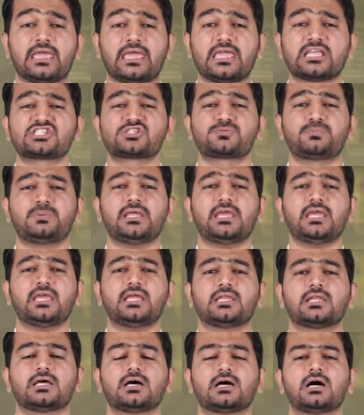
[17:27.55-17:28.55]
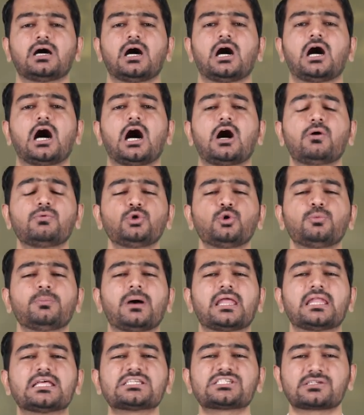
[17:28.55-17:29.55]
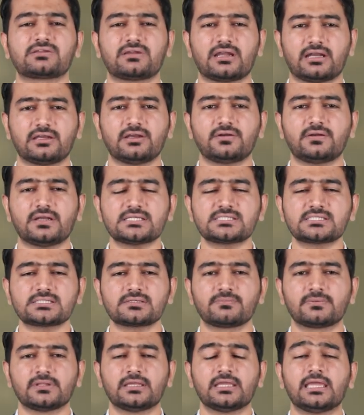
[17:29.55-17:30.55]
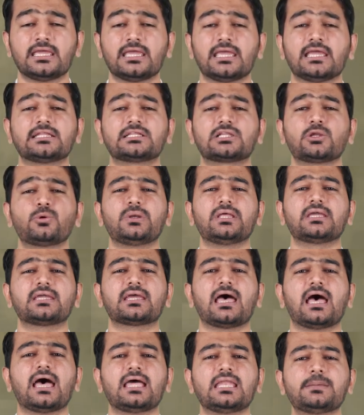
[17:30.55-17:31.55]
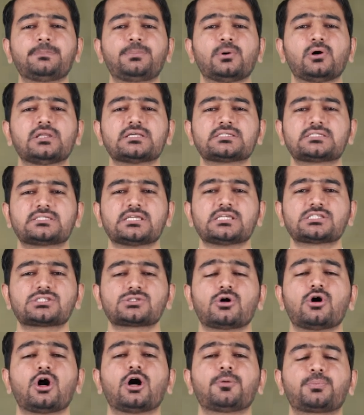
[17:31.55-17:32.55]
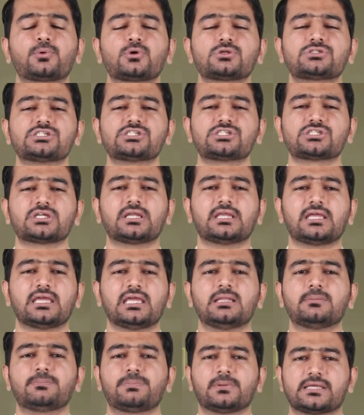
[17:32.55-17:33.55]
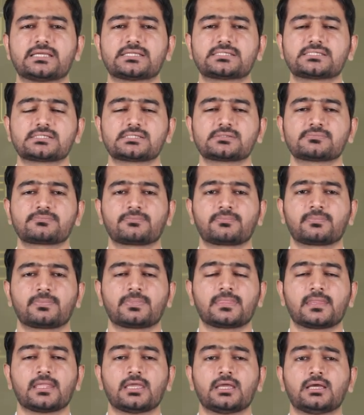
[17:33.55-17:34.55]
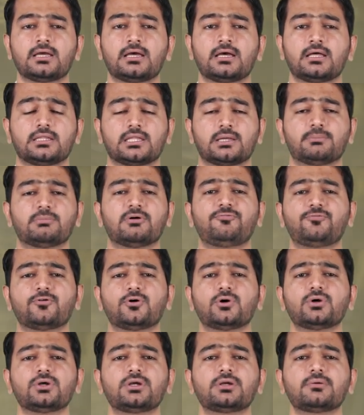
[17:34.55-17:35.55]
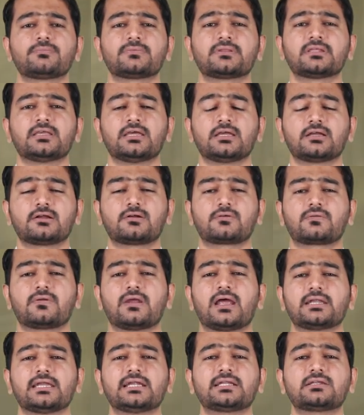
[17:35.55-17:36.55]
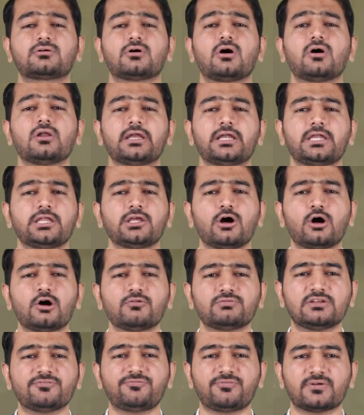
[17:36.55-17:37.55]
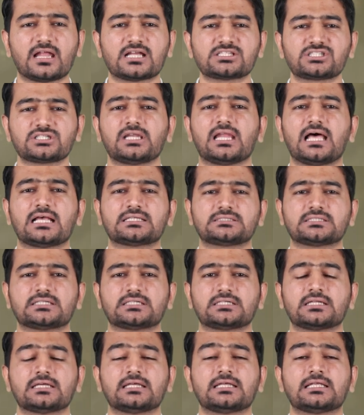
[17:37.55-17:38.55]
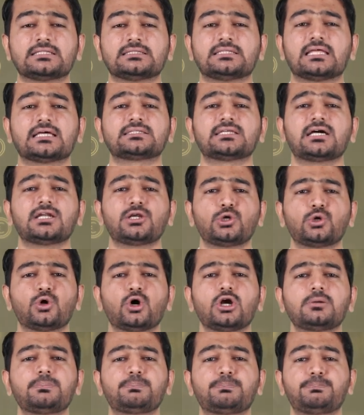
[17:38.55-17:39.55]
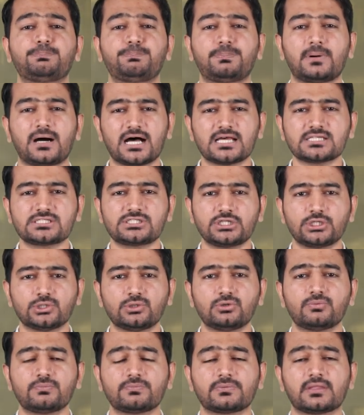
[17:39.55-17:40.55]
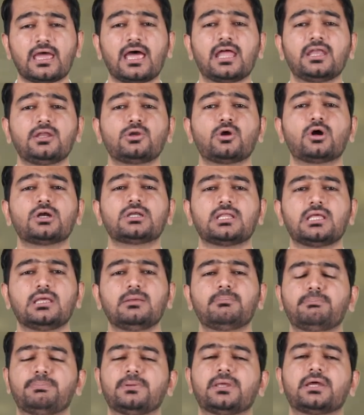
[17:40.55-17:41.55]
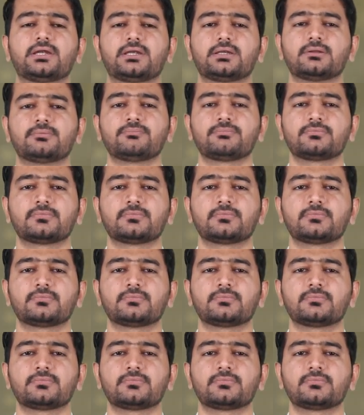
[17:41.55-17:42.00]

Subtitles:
Explain how you manage credit risk, including any policies or procedure in place. Number 4, credit quality of the financial asset that are not past due and not impaired.